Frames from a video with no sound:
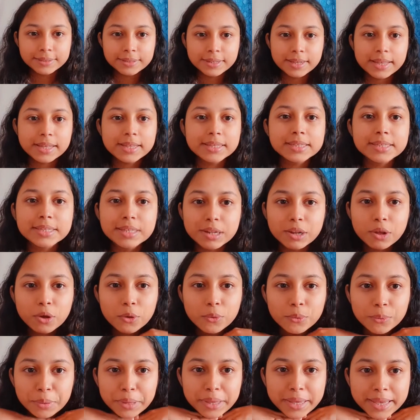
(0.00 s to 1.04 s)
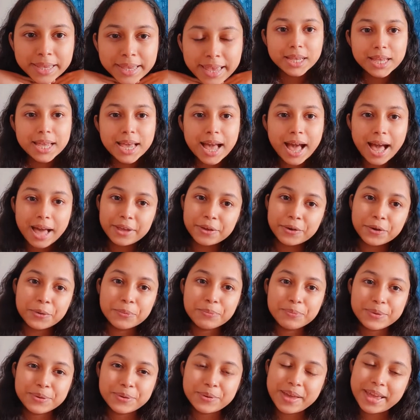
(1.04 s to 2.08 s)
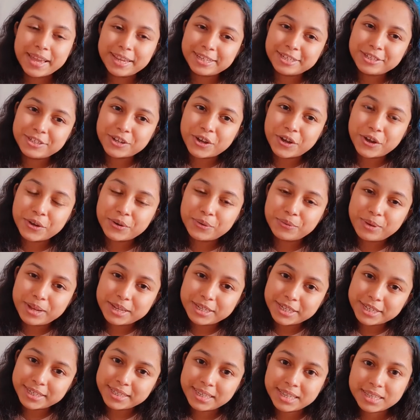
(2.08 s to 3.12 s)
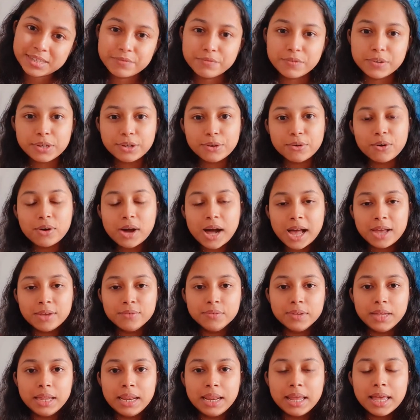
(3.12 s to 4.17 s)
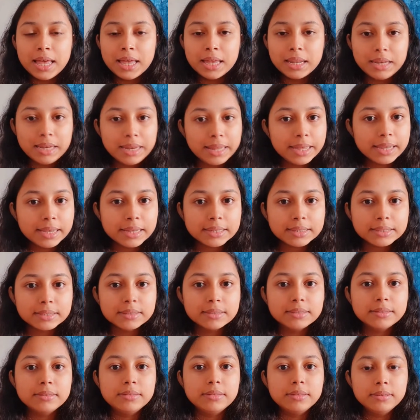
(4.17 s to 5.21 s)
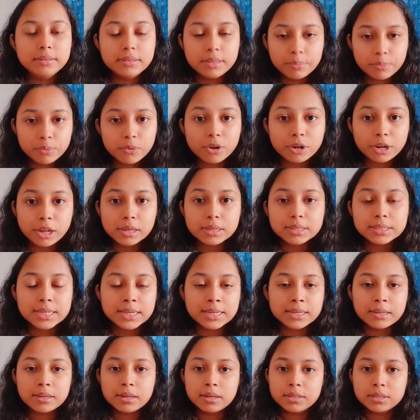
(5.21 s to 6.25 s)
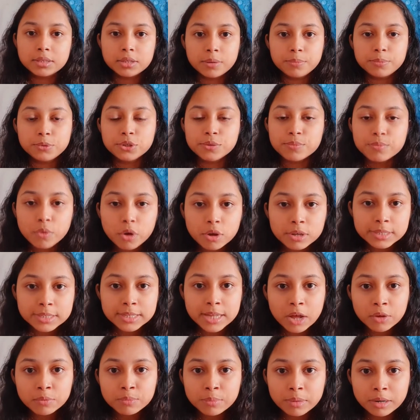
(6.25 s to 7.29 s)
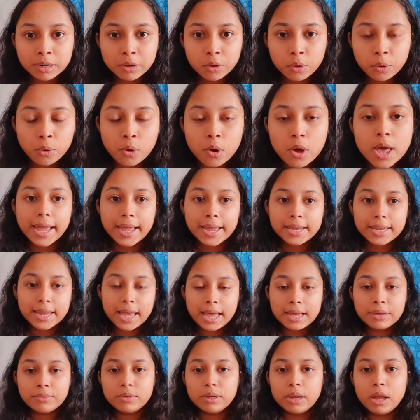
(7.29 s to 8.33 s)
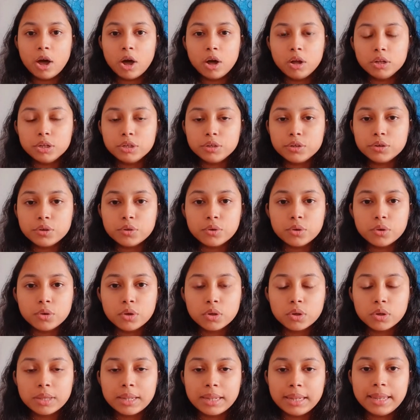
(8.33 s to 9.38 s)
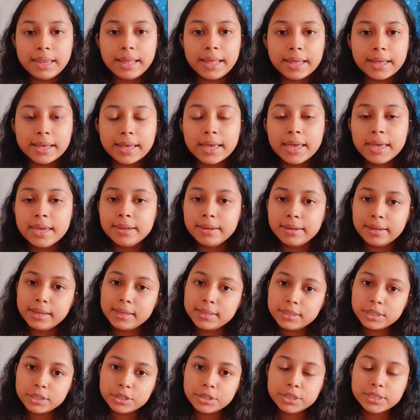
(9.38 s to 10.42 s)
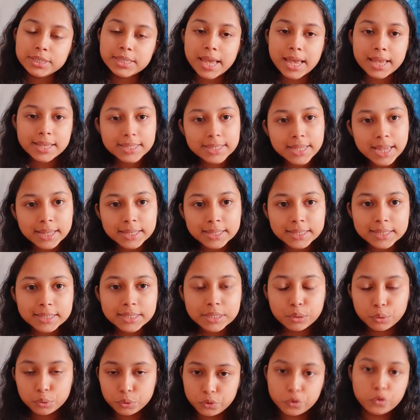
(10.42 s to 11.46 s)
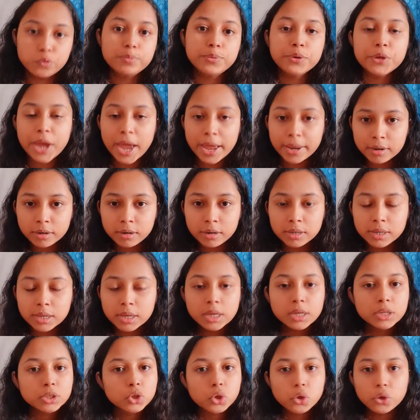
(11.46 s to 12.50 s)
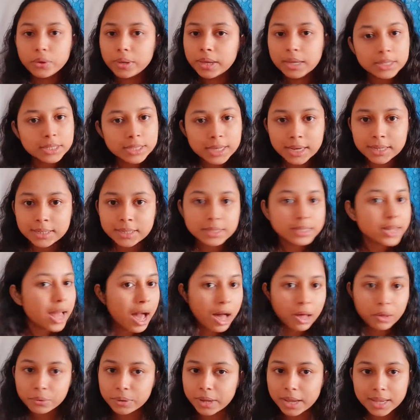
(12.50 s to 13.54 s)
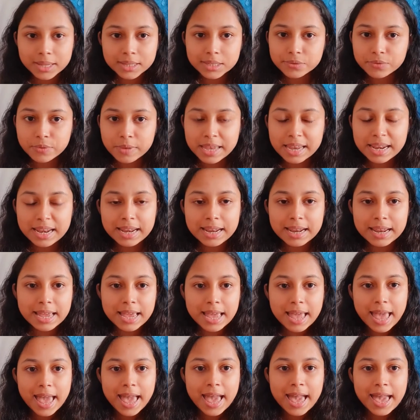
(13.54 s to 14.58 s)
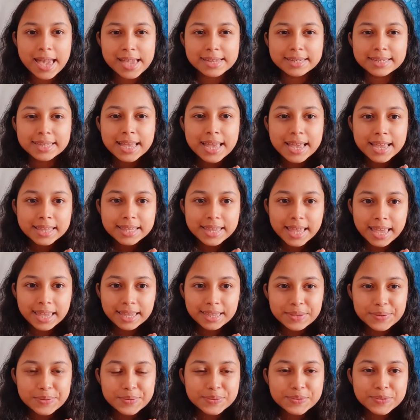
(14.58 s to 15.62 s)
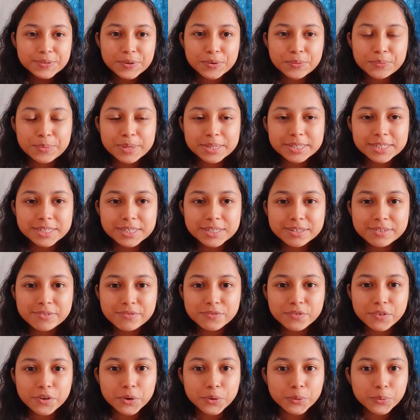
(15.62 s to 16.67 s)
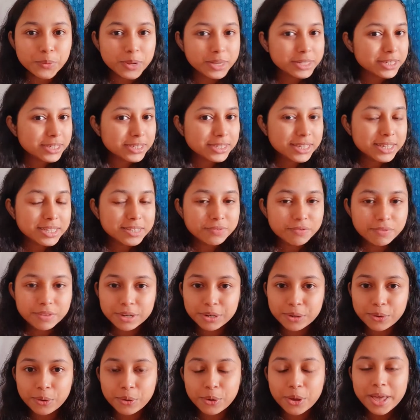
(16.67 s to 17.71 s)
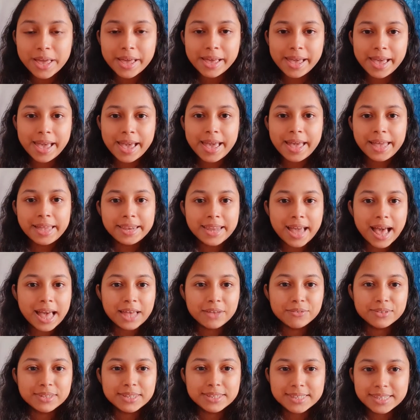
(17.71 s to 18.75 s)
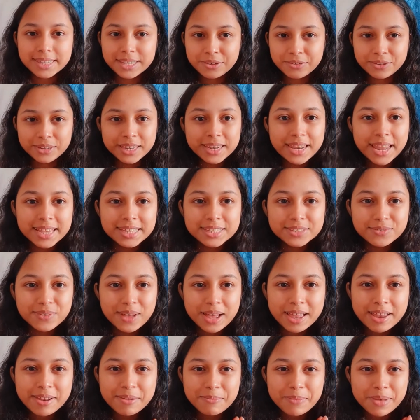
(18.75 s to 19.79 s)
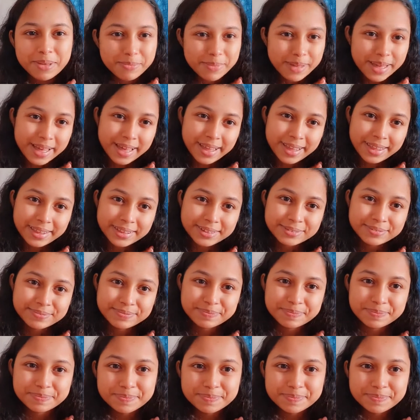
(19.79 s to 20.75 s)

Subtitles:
It's glowing. I hope you enjoyed watching this video. I will link the products in the description box down below, and I will also link Nature's Essence YouTube channel so you can check that out as well. And thank you so much for watching this video and I will see you in the next one. Bye bye.